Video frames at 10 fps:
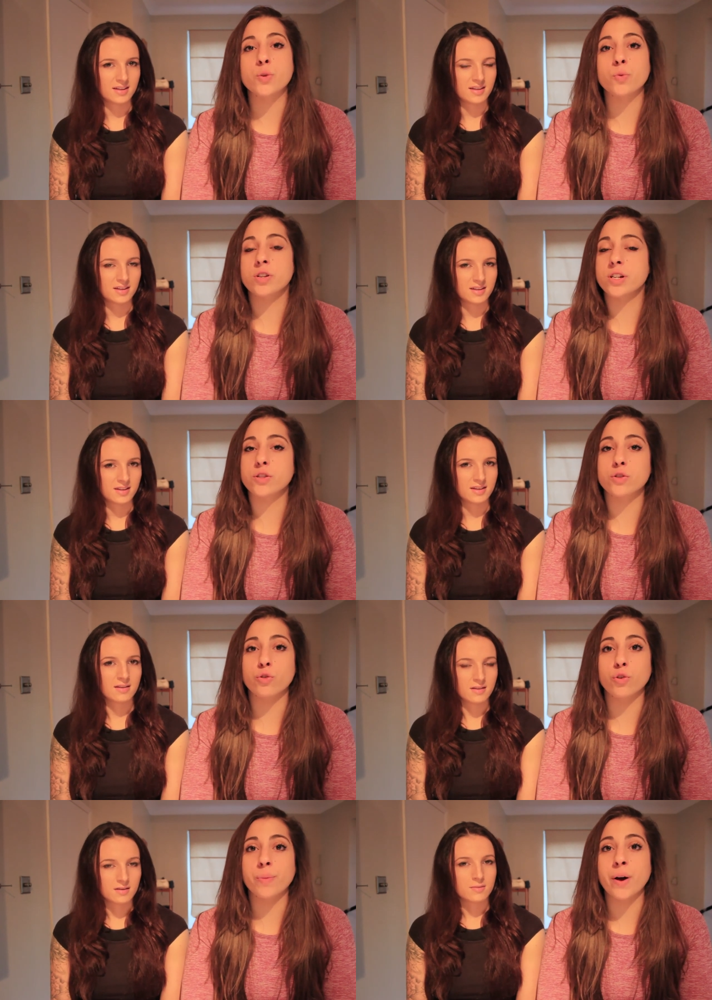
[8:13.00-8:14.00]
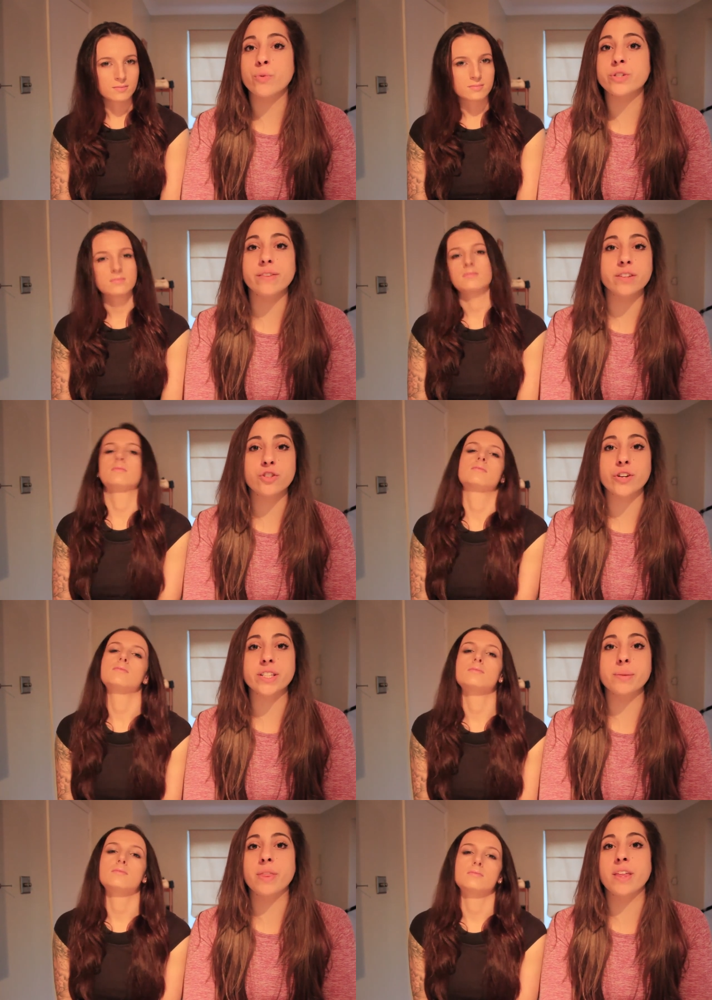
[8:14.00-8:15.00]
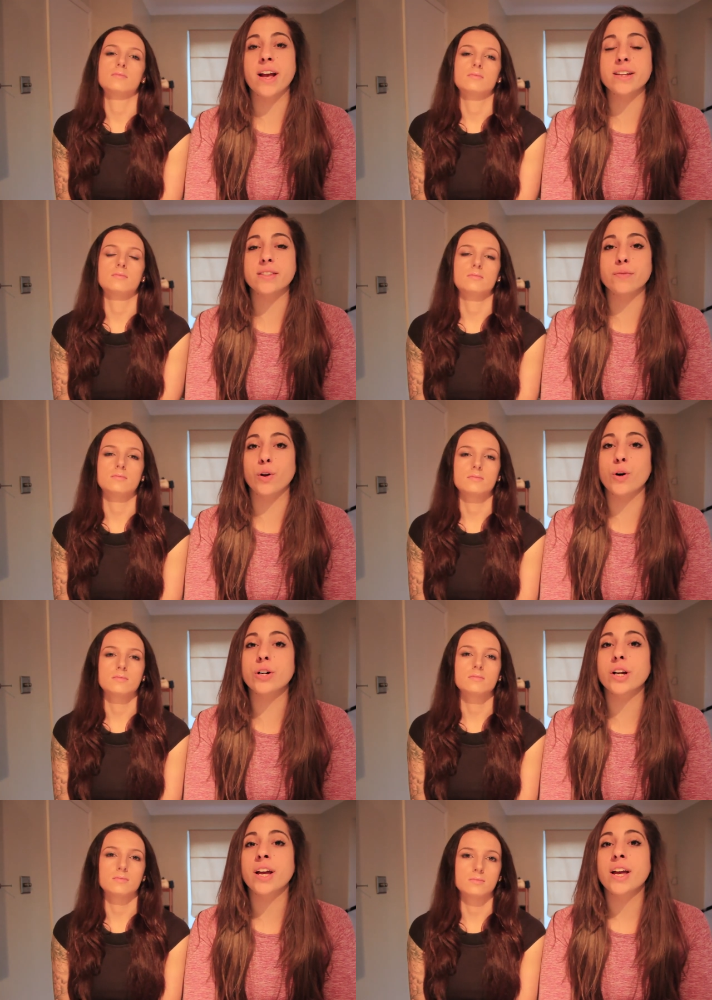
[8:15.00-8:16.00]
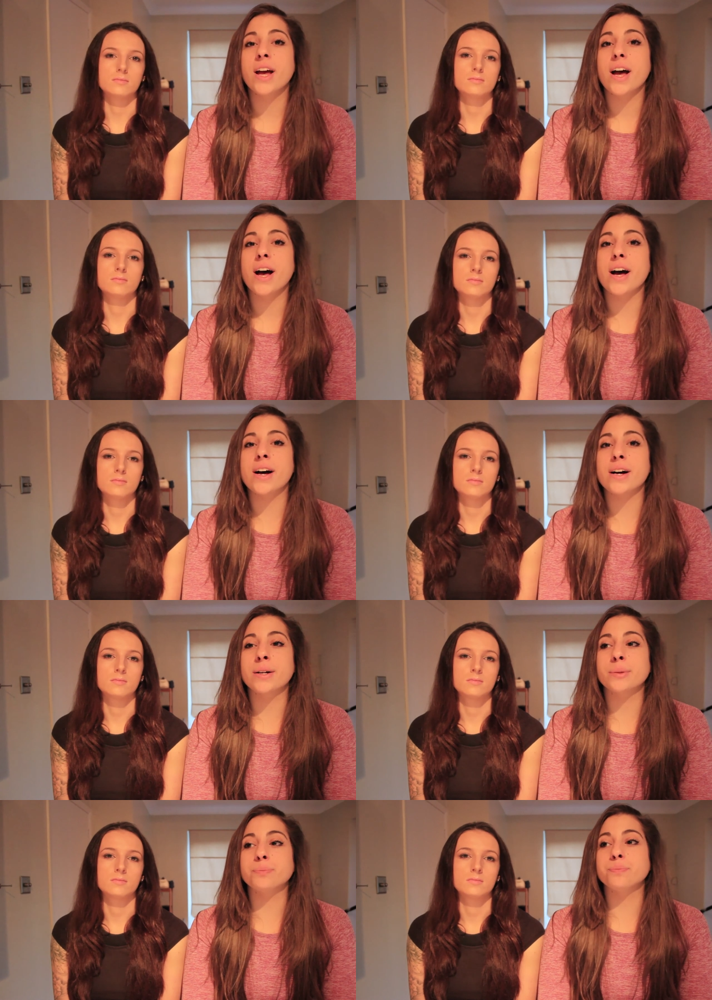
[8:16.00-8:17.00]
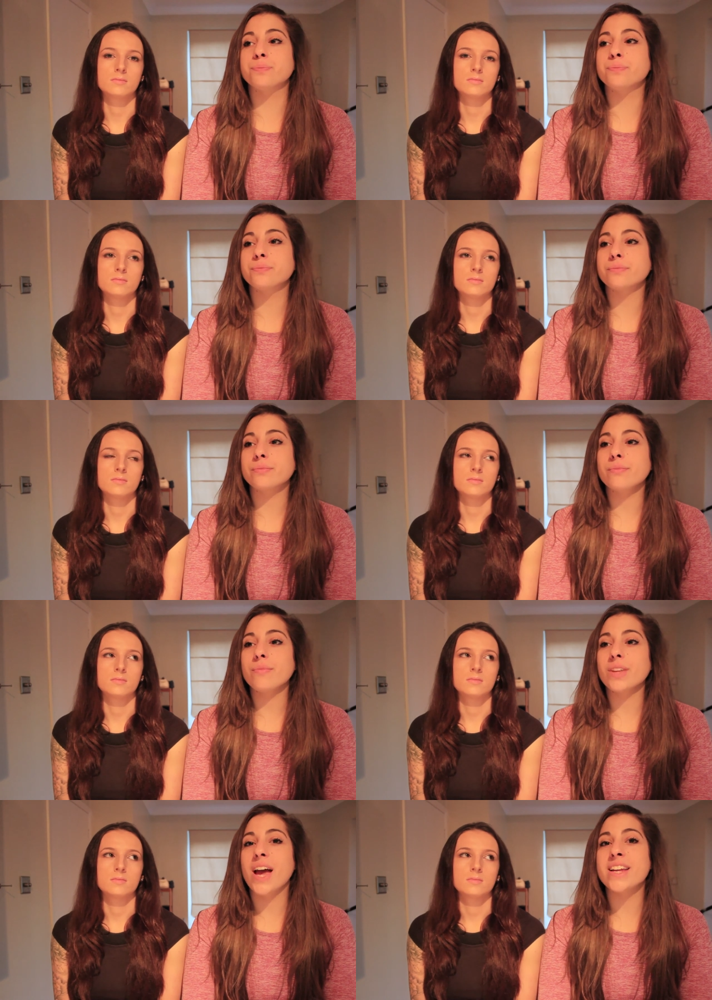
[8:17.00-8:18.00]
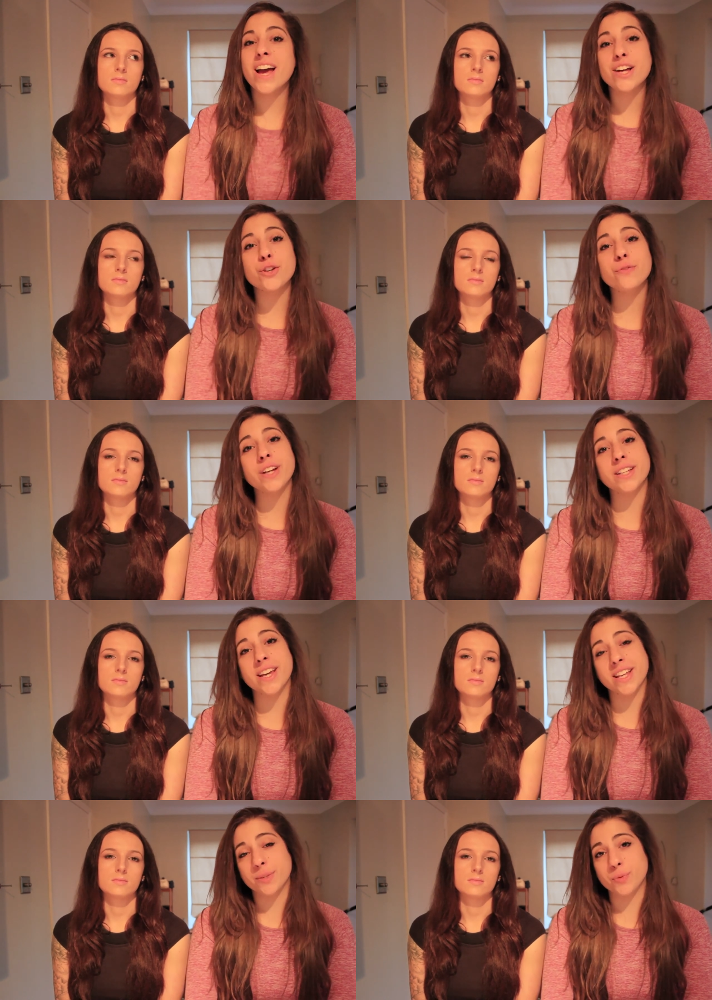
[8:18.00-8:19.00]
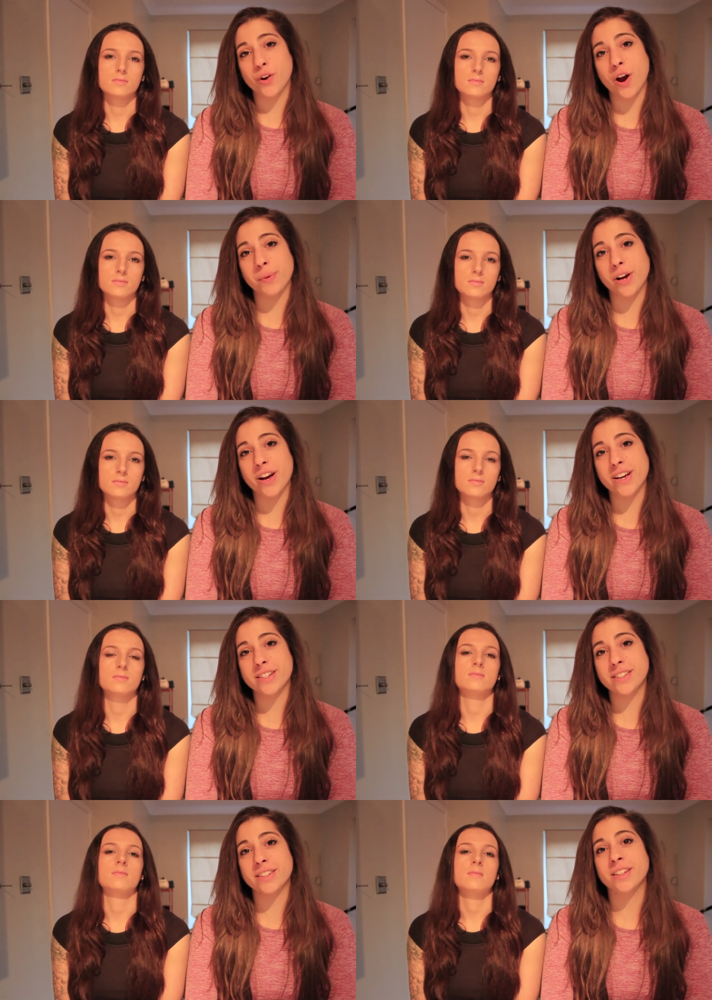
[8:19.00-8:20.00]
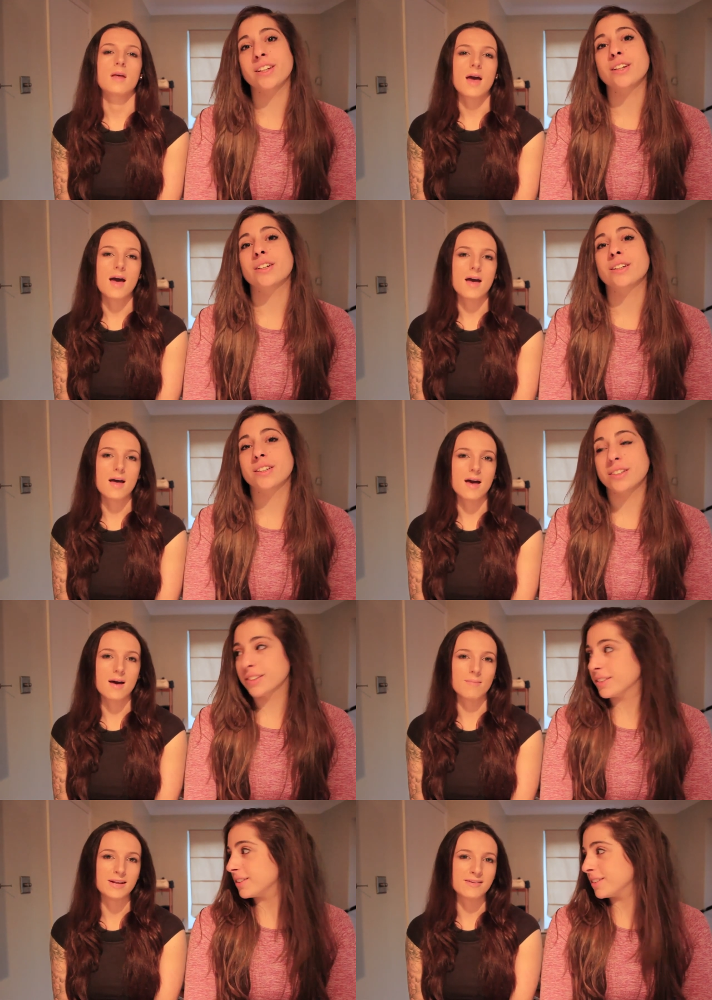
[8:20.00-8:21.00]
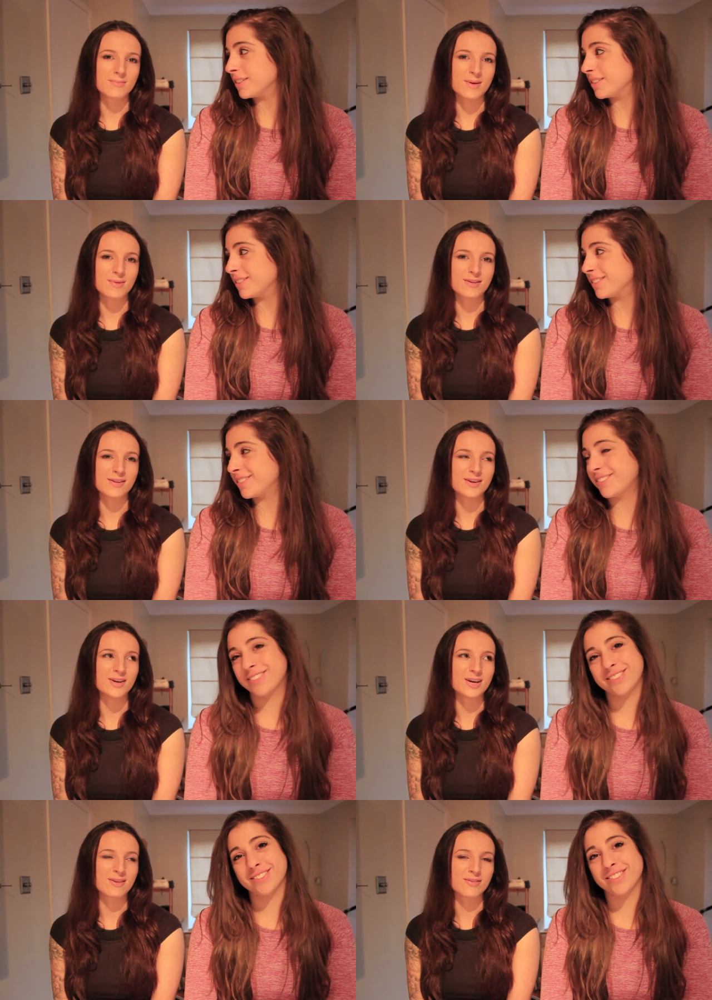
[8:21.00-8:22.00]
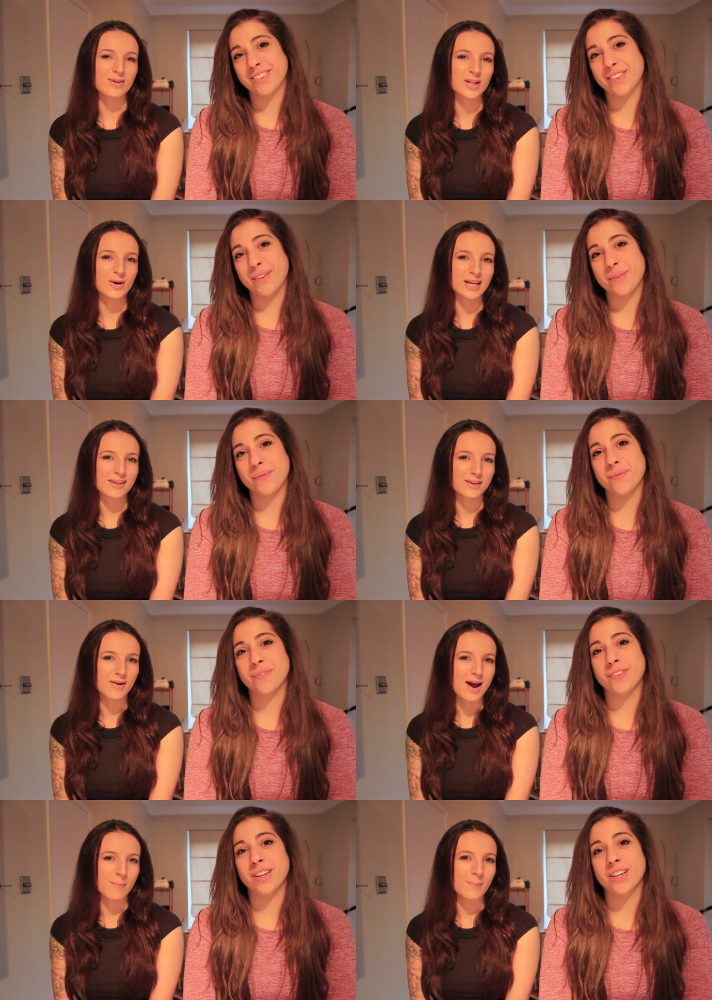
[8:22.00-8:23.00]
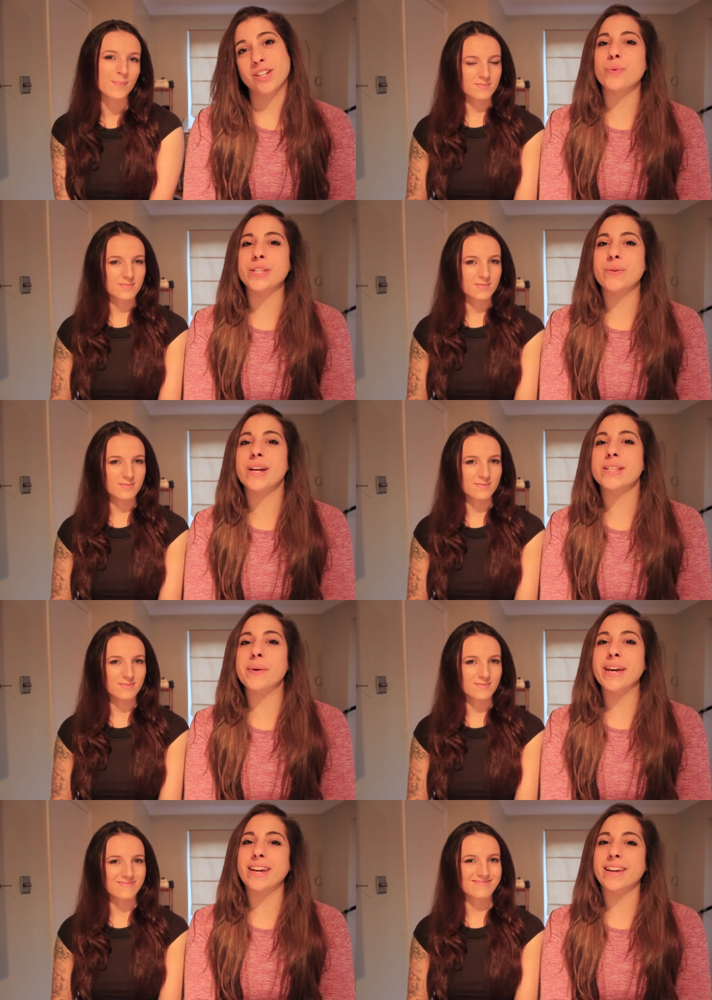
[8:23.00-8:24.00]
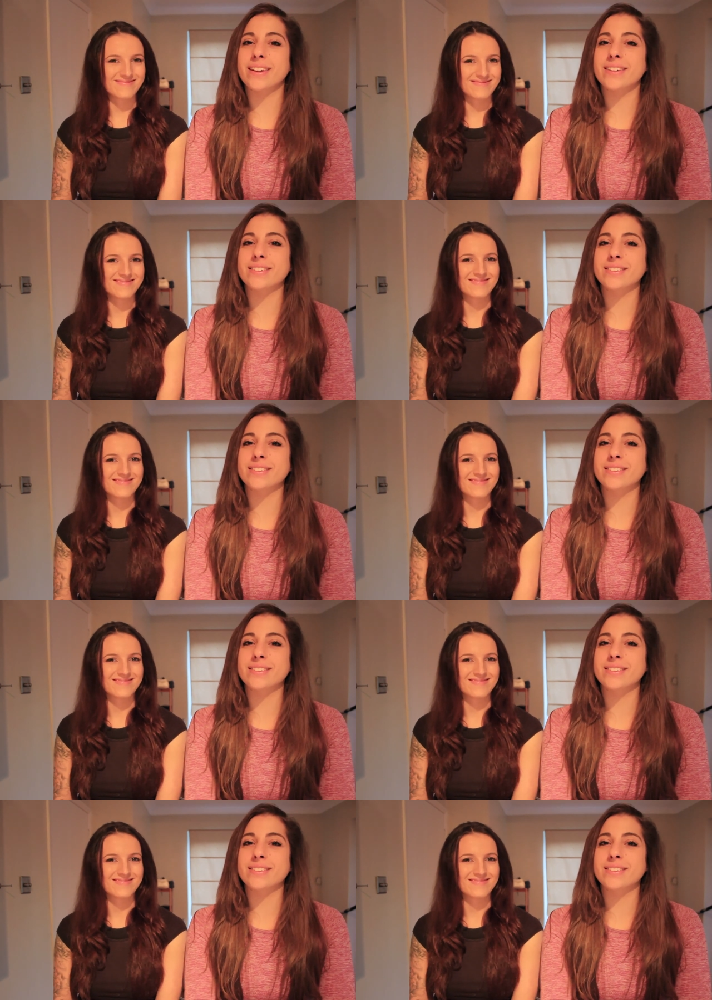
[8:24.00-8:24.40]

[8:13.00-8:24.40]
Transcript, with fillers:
Speaker 1: you wanted us to talk about, we'll definitely address them in the next vlog. Mm -hmm. um, and yeah, don't forget to hit subscribe, guys. Um, please remember to give us a follow on Instagram. We'll see you next week.